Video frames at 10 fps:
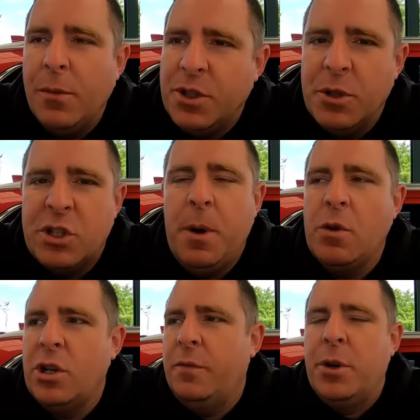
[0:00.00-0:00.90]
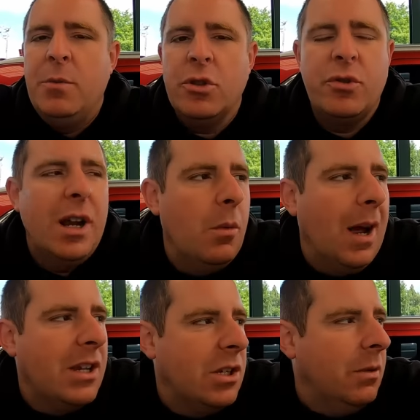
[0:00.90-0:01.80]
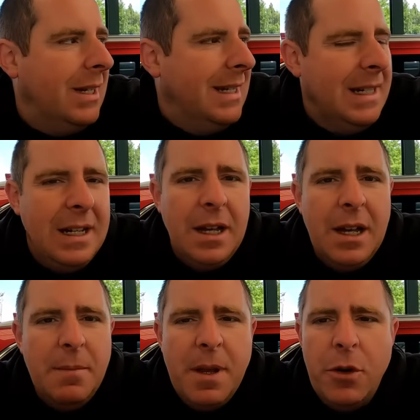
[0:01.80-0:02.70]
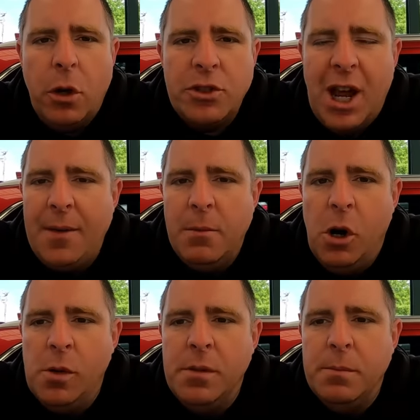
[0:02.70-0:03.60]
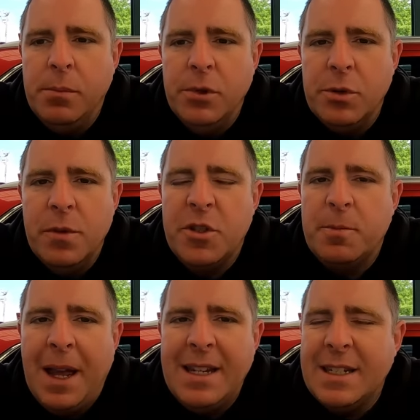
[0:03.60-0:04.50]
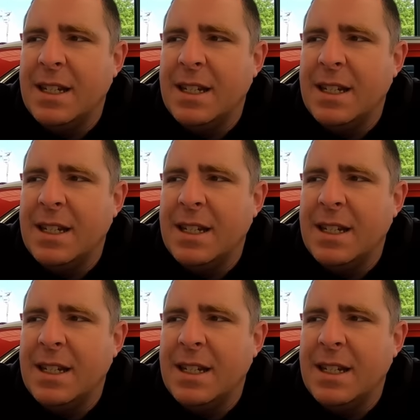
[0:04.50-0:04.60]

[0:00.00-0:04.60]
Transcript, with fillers: Obviously, we're disposing of pretty much straight away. So uh, a bit of an odd time at the moment with the space.